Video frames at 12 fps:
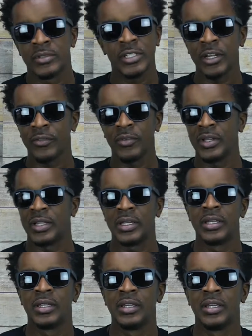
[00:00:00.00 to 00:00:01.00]
Share it freely.
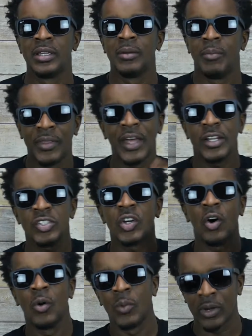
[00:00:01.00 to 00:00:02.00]
But that is your
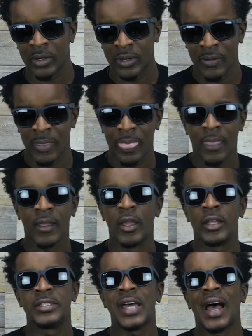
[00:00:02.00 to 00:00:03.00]
homework
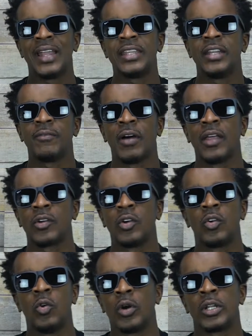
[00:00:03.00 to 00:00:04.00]
to identify the
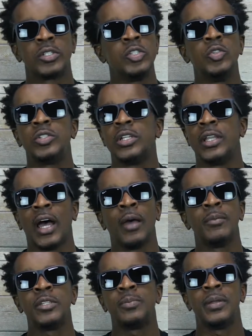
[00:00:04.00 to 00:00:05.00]
concordance. You should
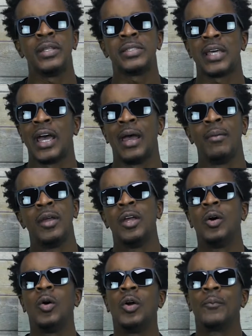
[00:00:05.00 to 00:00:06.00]
not be spending time
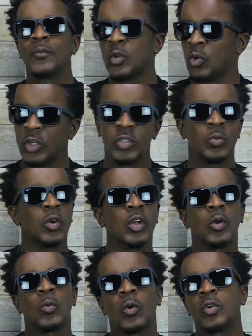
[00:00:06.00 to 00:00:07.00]
Chris, we're
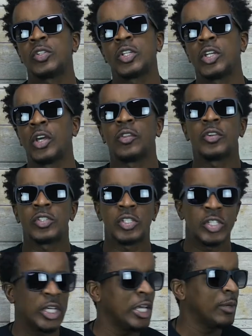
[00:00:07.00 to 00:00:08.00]
going to work together as a
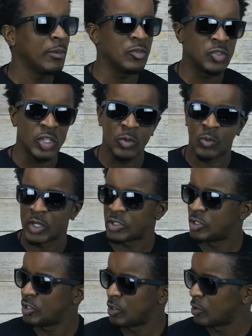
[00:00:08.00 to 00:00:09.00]
team and see
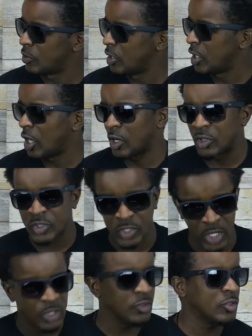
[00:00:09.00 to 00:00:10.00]
what, you know, our
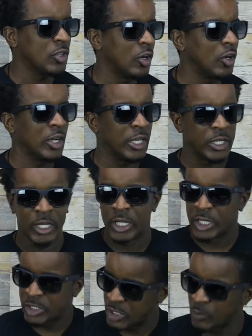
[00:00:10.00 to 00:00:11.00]
standards are and
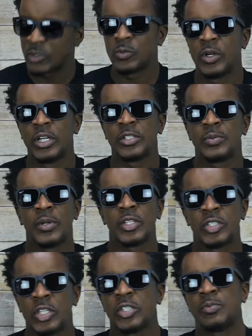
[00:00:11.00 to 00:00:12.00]
see which ones make
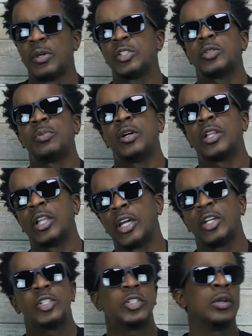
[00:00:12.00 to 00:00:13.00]
sense based upon
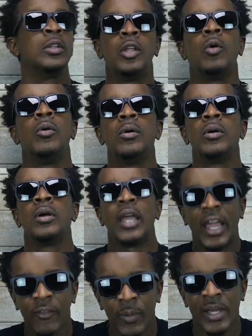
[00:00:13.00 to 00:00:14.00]
last year. No,
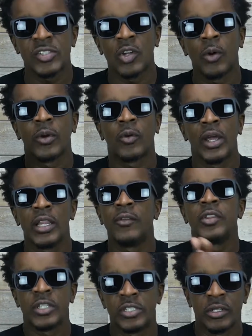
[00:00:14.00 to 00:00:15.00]
everybody start with grade
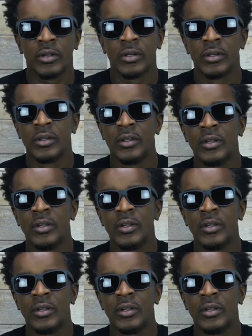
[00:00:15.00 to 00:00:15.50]
level this year.